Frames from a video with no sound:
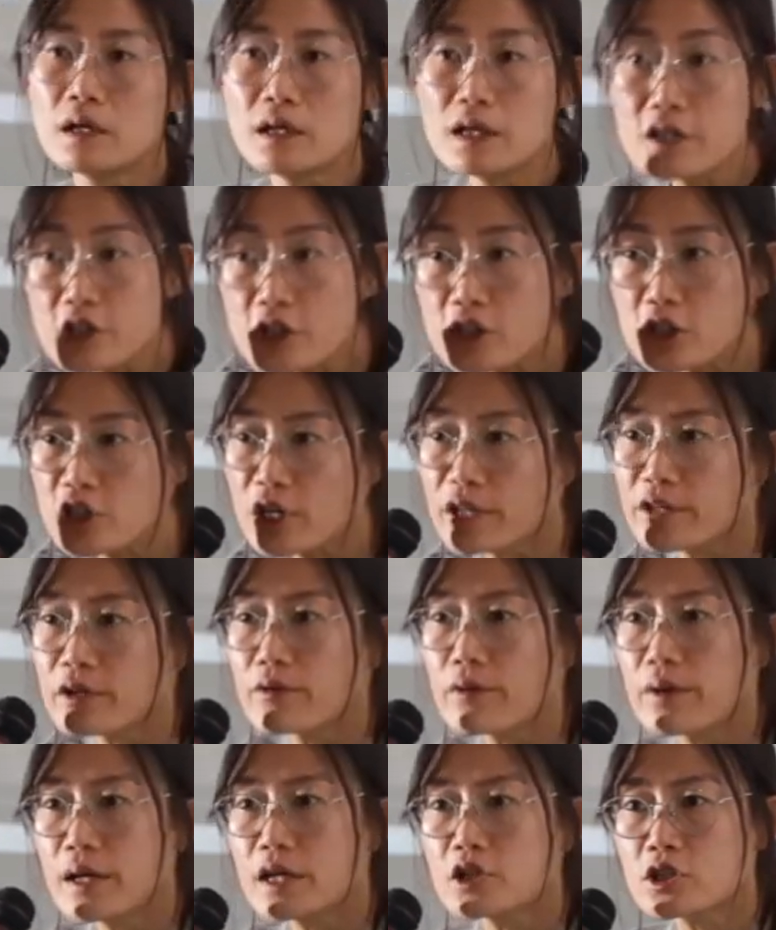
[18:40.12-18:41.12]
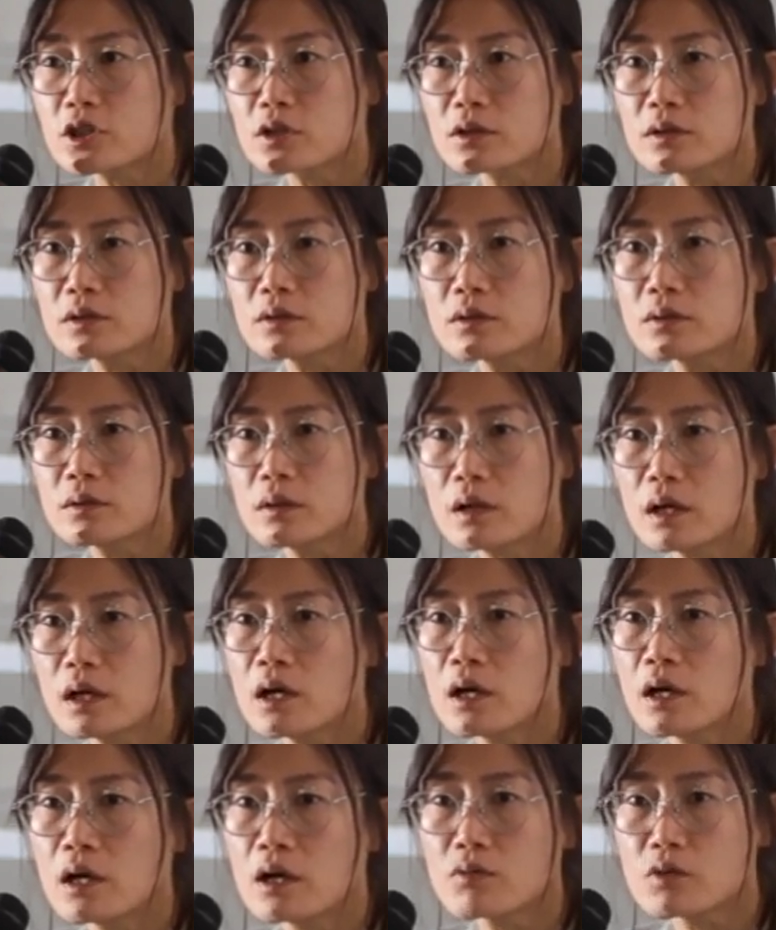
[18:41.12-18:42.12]
intergenerational
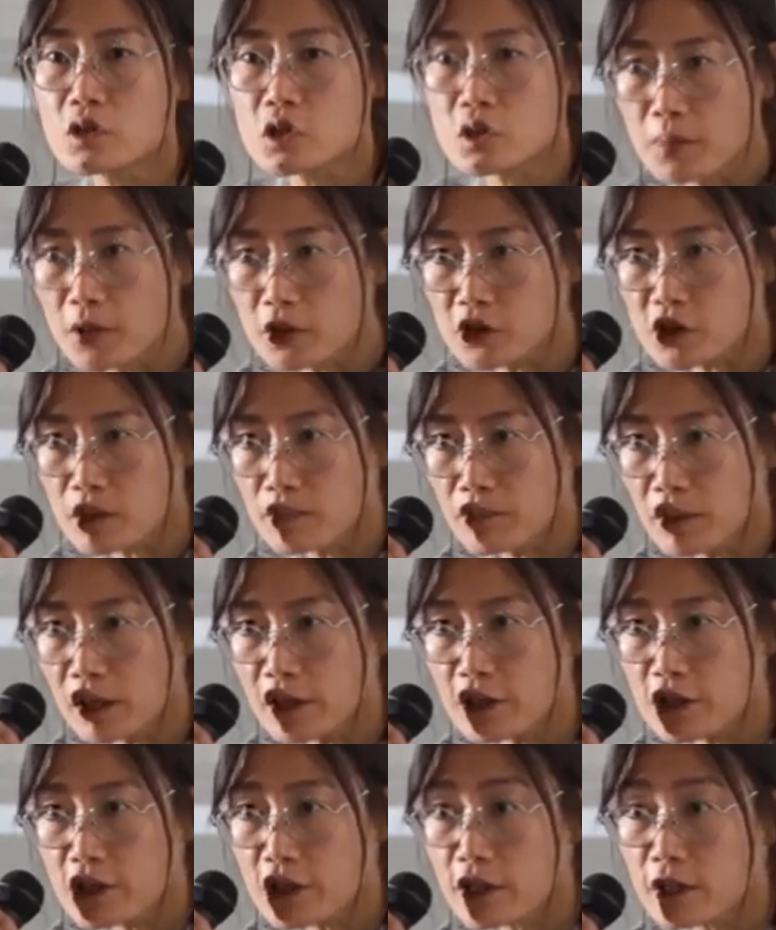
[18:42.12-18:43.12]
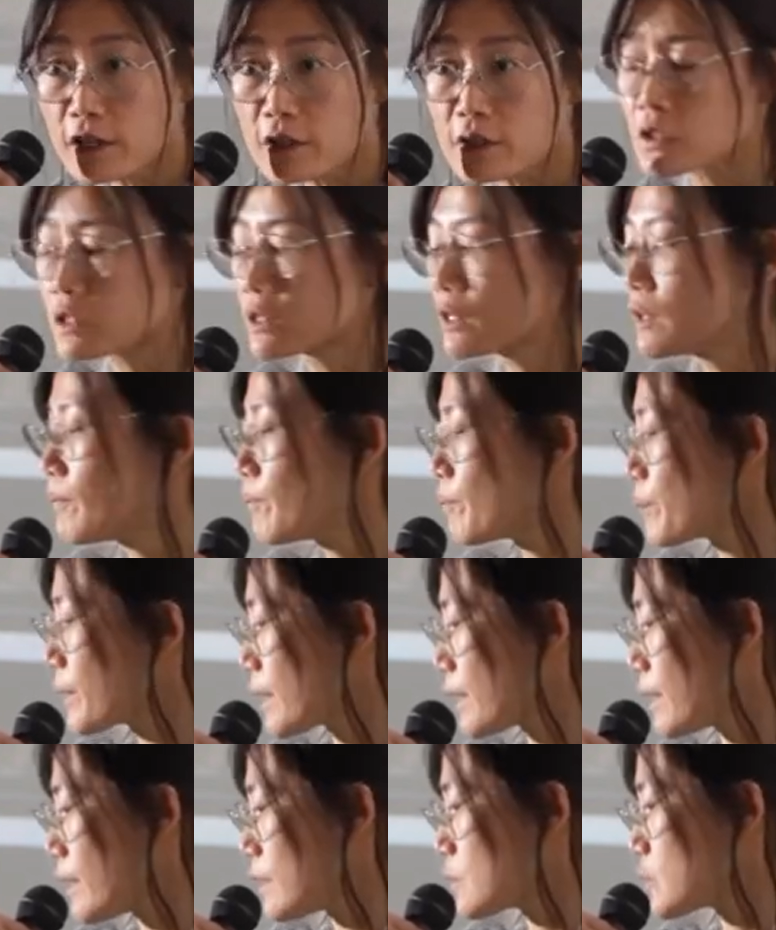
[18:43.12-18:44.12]
responsibilities,
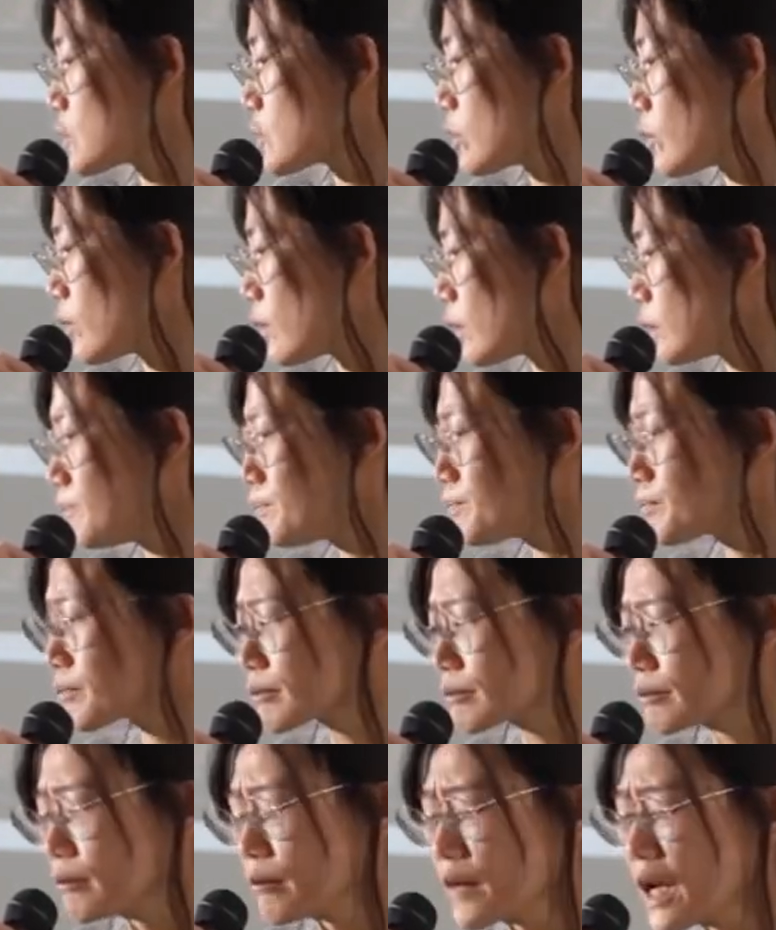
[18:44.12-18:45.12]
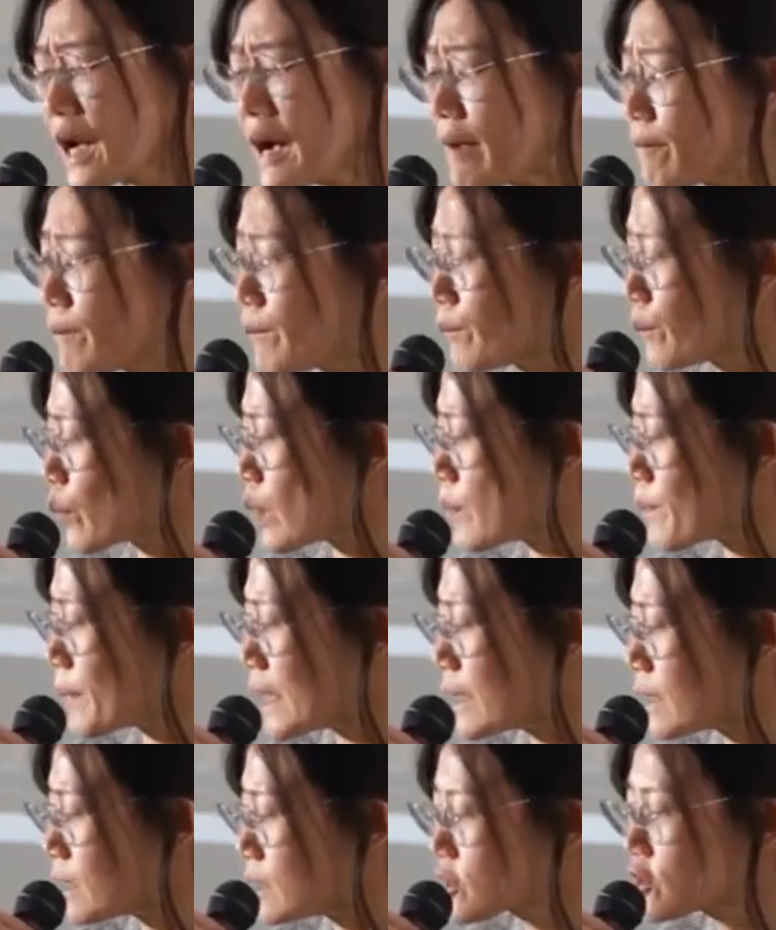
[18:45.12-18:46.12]
and so on. And we
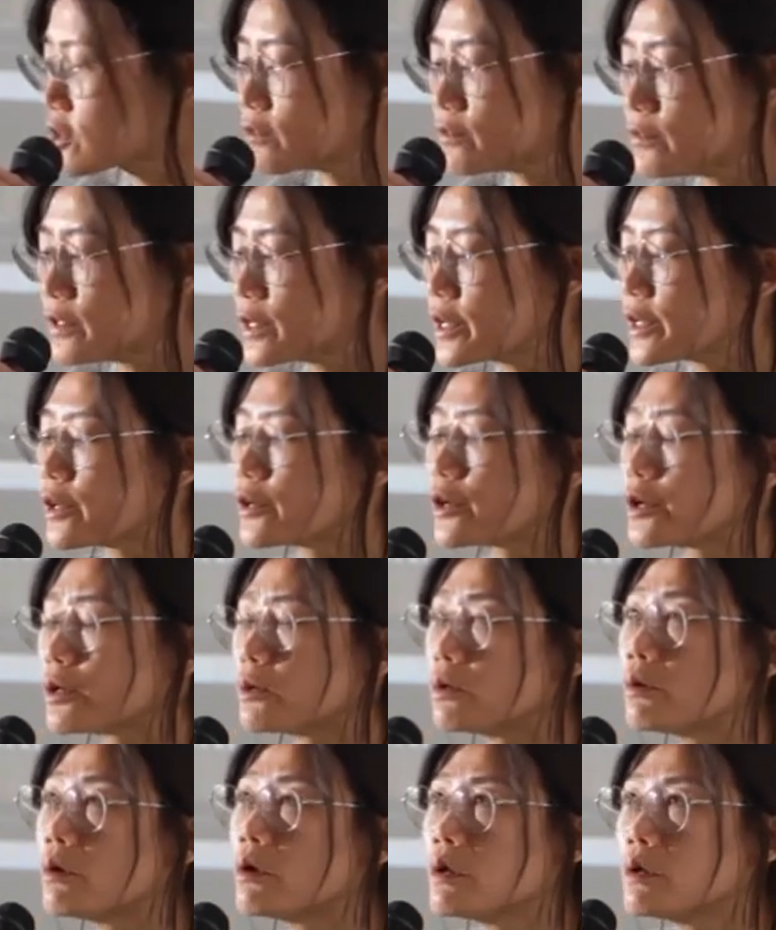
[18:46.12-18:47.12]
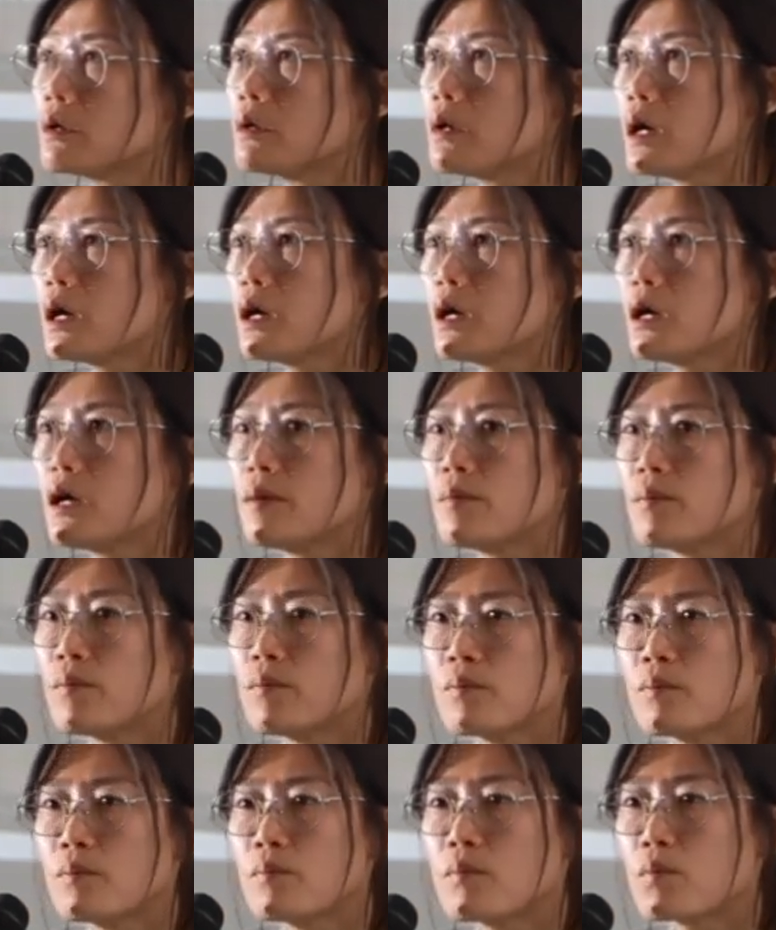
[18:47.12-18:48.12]
made a little video
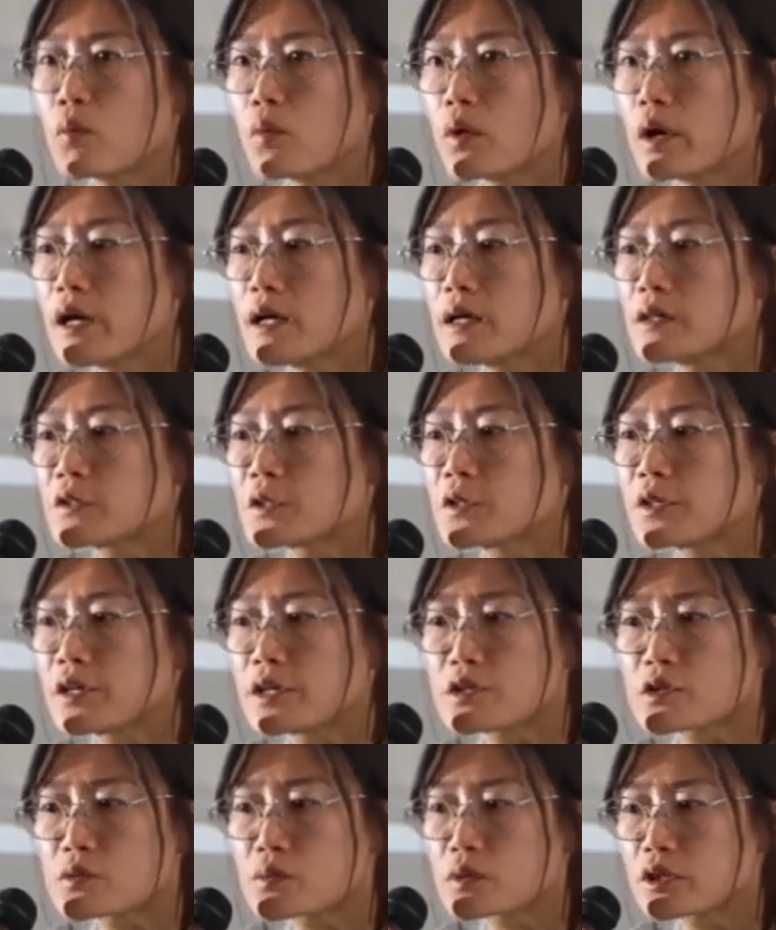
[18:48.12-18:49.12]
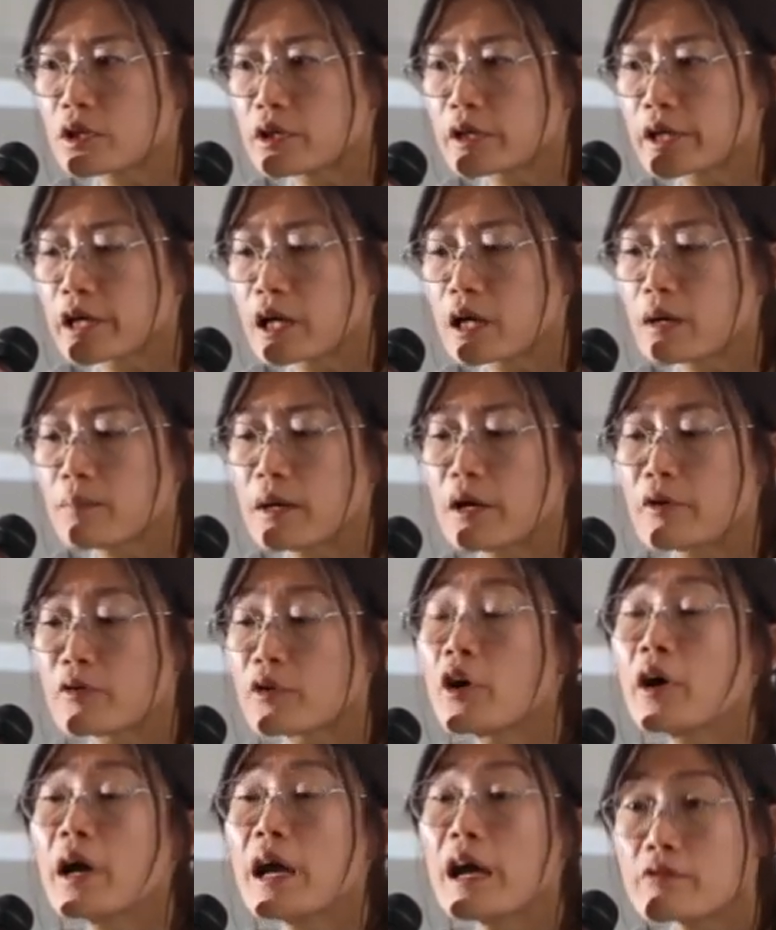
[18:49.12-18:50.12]
where seniors were talking about
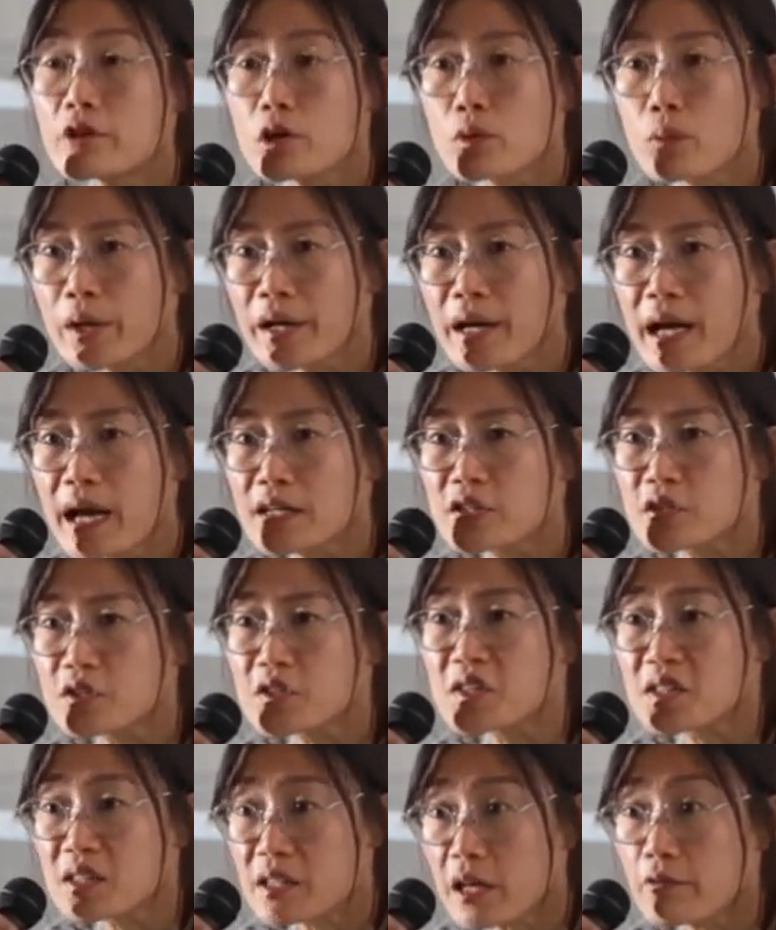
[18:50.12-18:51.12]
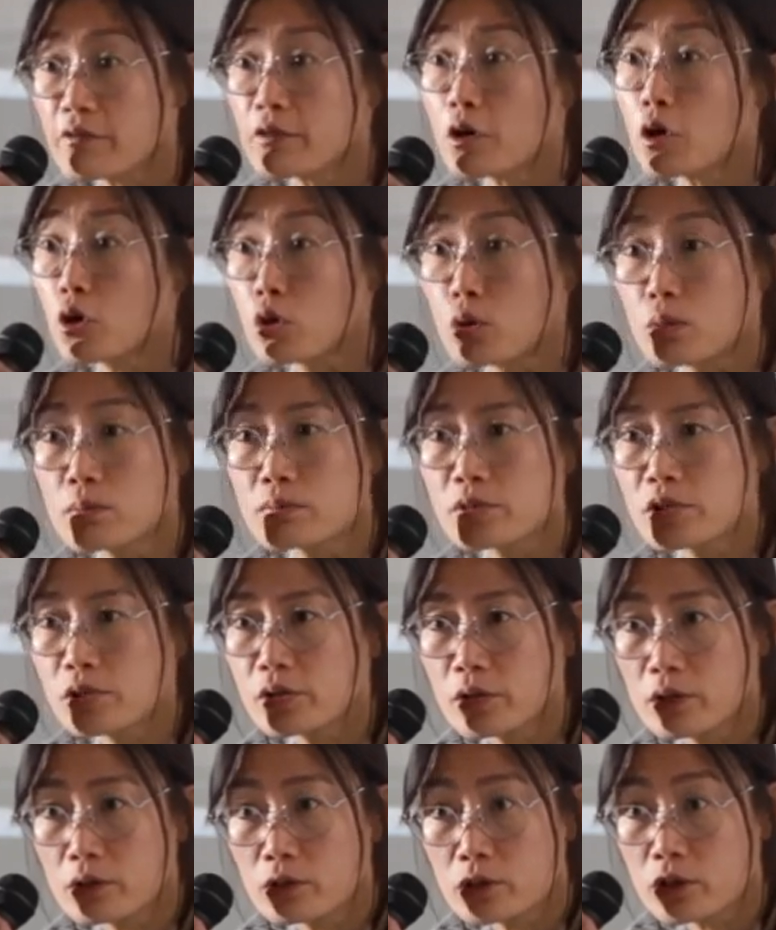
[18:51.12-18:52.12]
not everyone has a safe home to
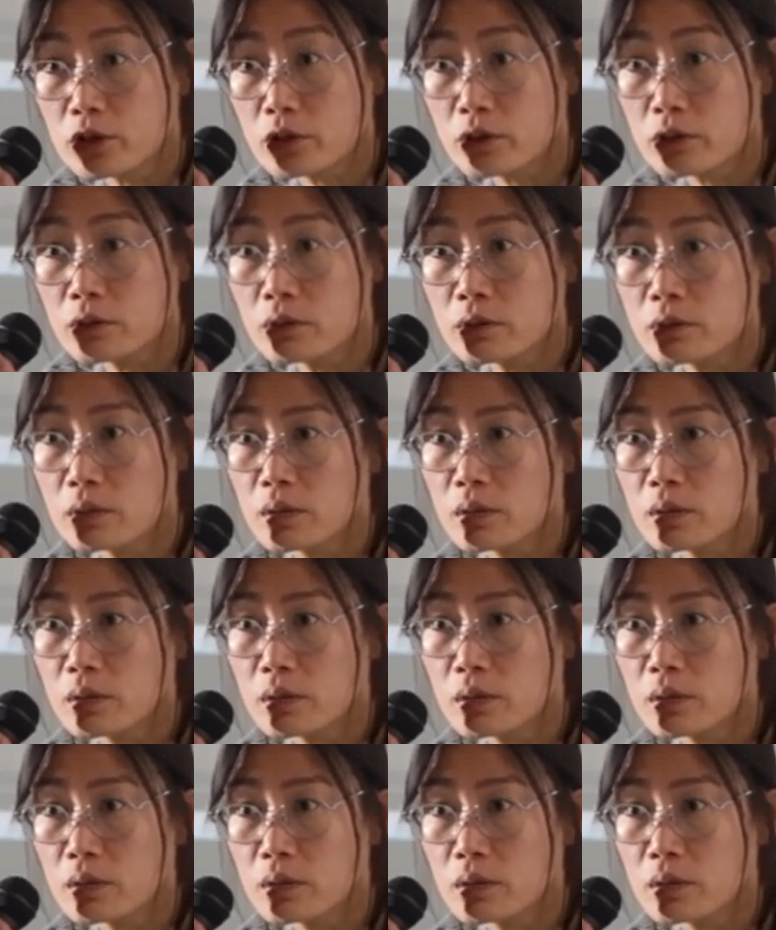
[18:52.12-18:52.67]
go to,